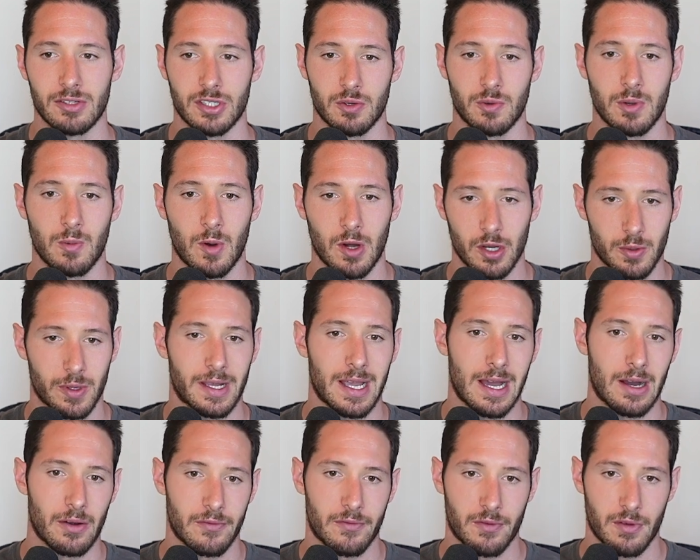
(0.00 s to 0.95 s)
So we want to
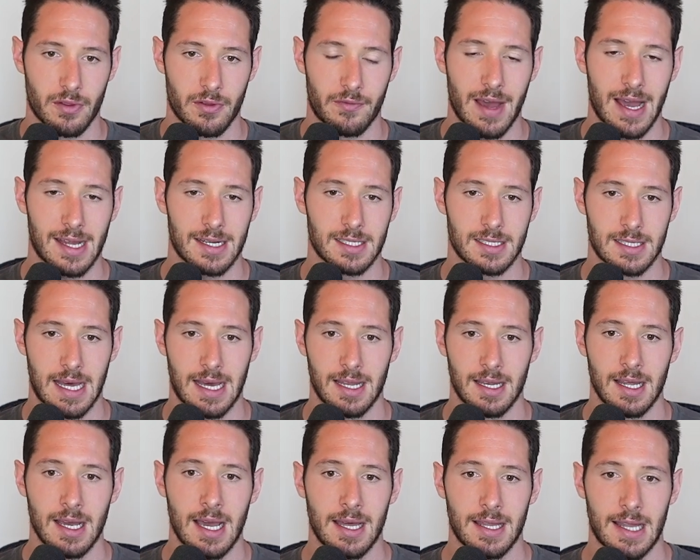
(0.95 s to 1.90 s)
account for the fact that
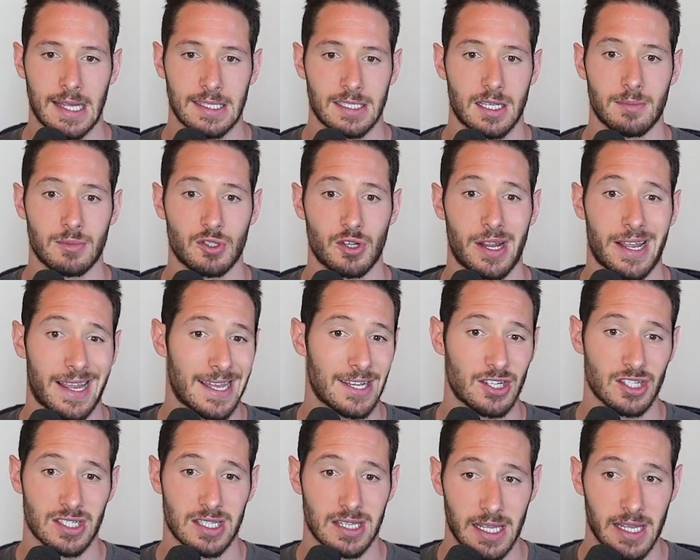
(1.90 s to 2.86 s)
that substrate can
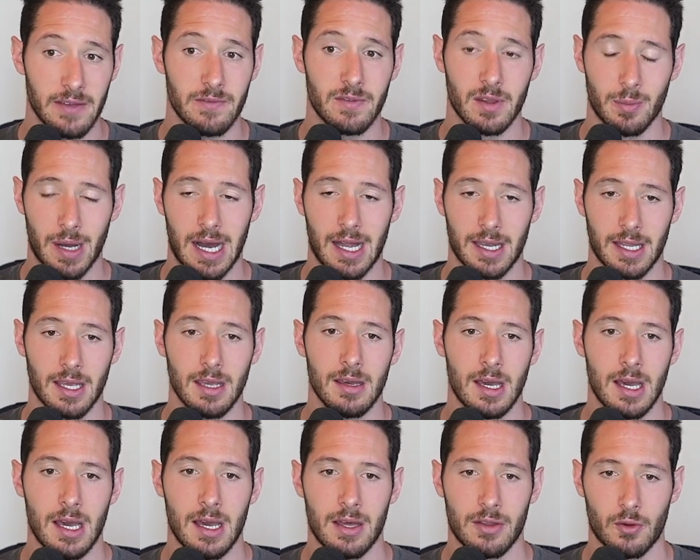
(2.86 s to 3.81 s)
just leave the body
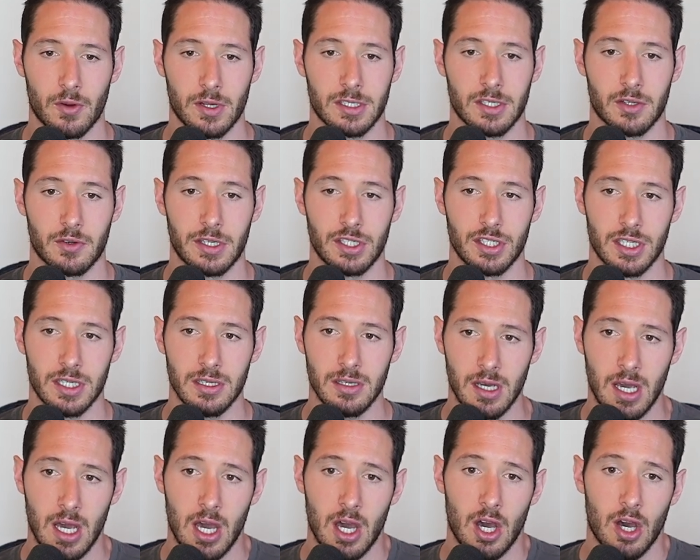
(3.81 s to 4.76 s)
through excretion.
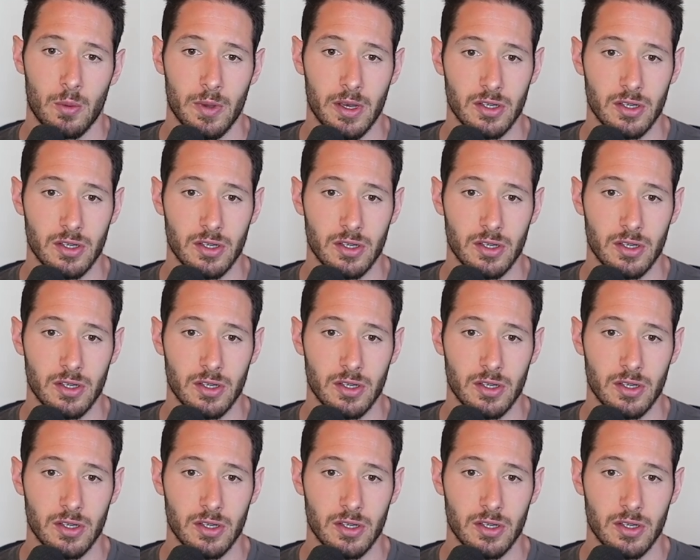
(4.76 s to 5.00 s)
We